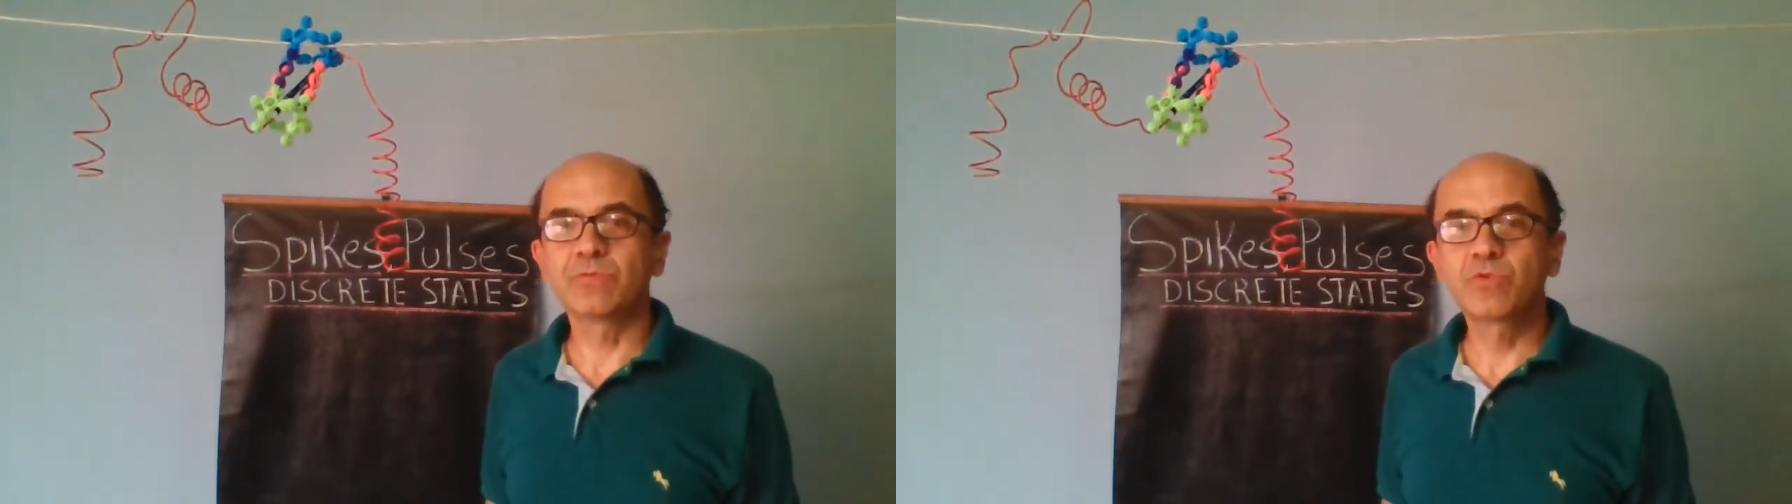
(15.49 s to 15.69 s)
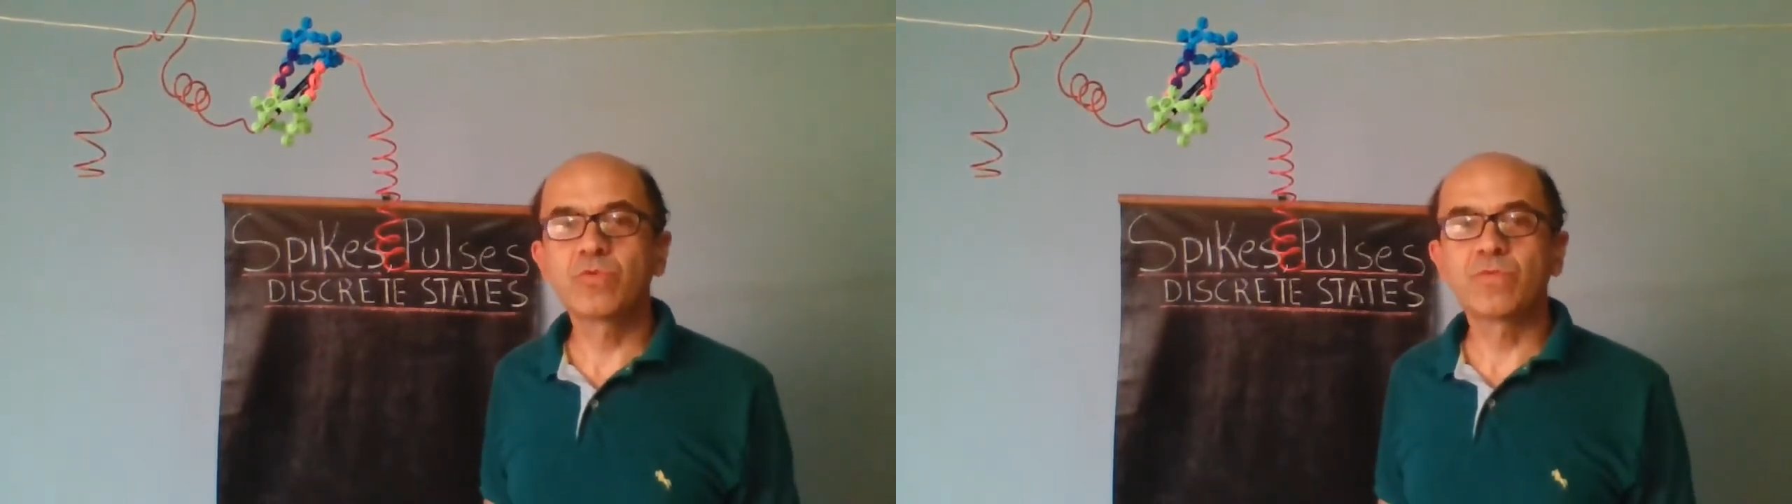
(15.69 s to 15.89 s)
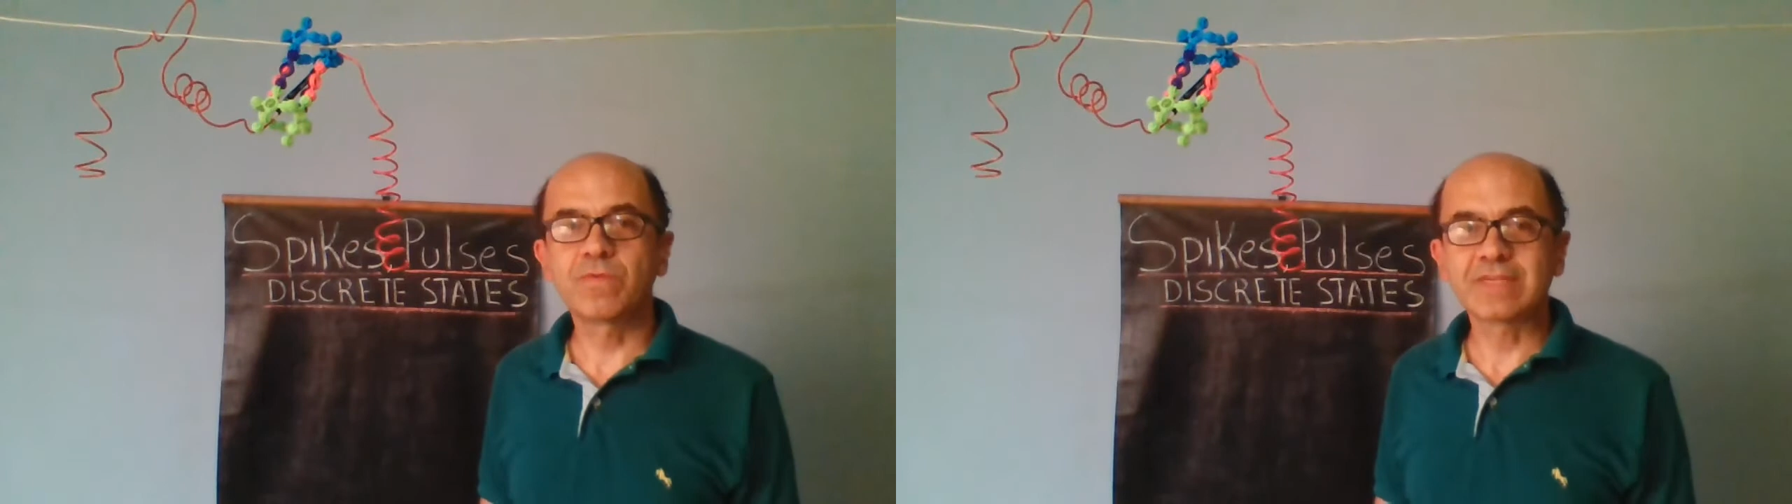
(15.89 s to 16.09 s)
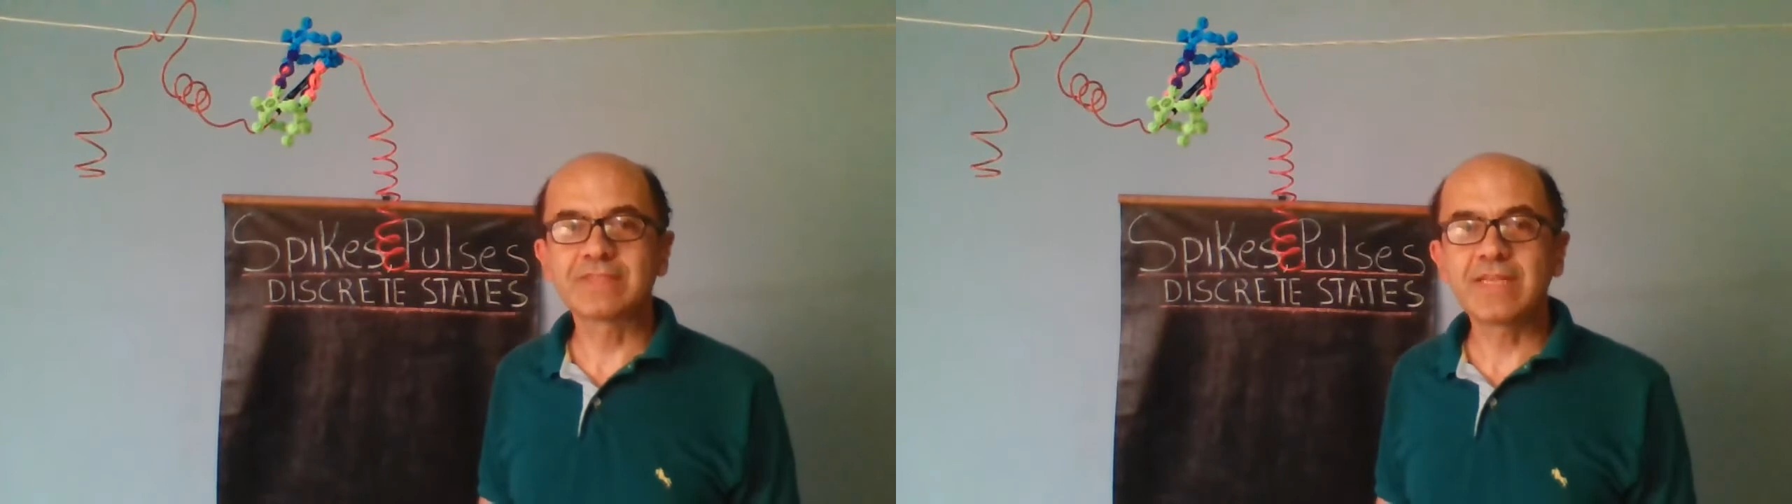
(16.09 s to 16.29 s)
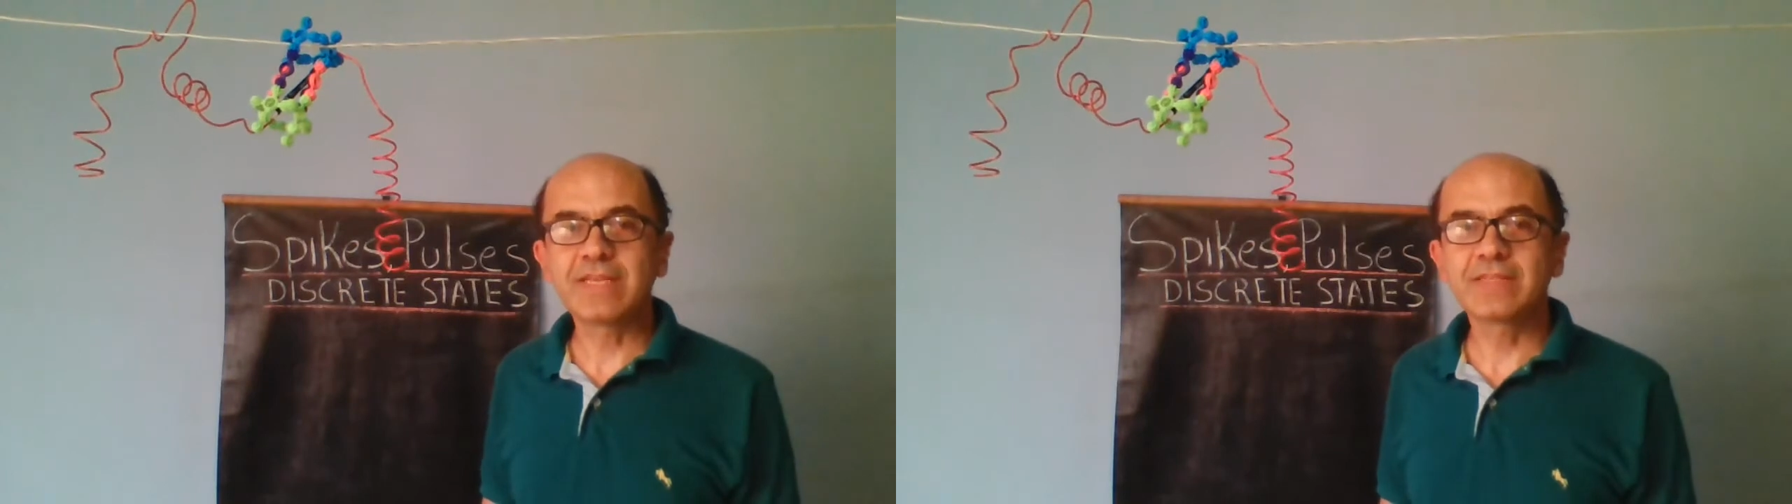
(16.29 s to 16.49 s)
to
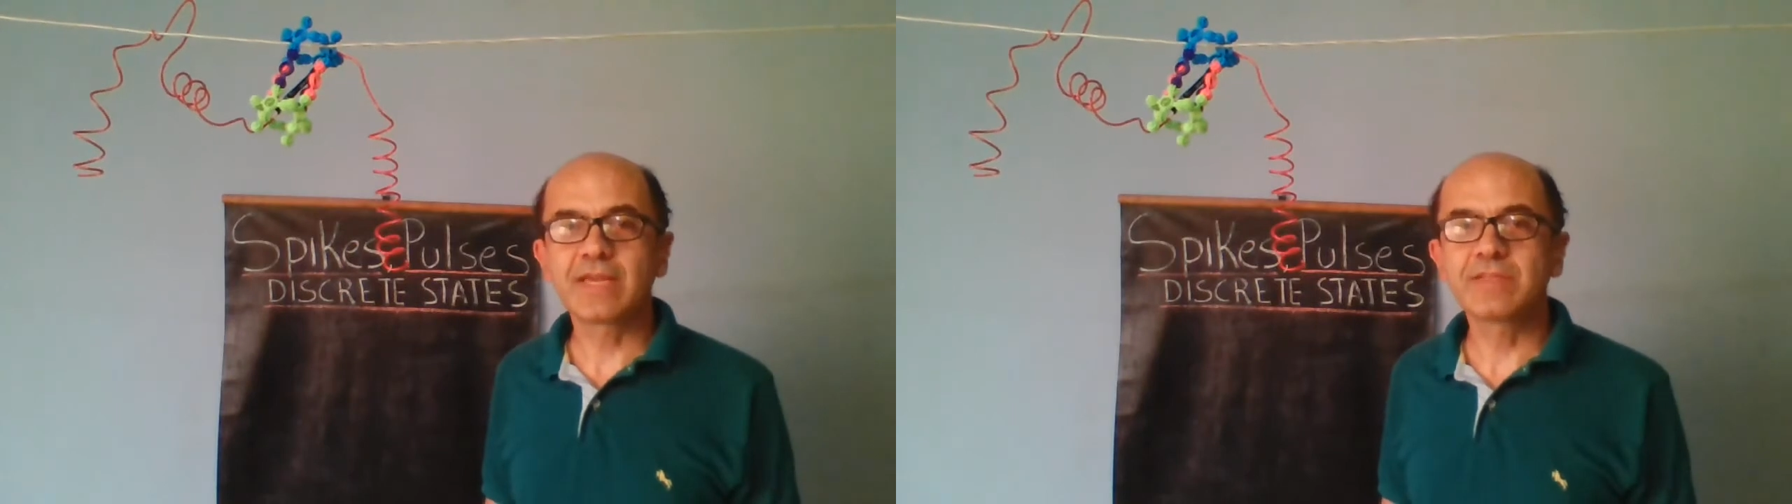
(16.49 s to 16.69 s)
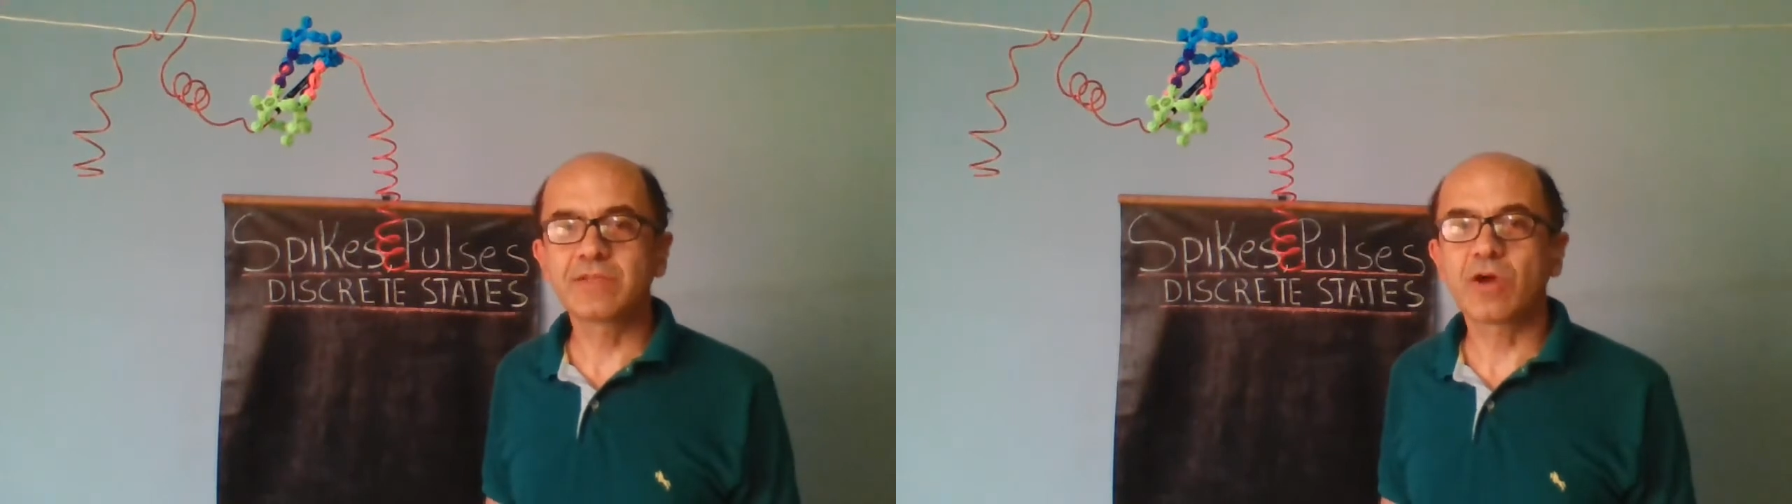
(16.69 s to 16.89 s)
facilitate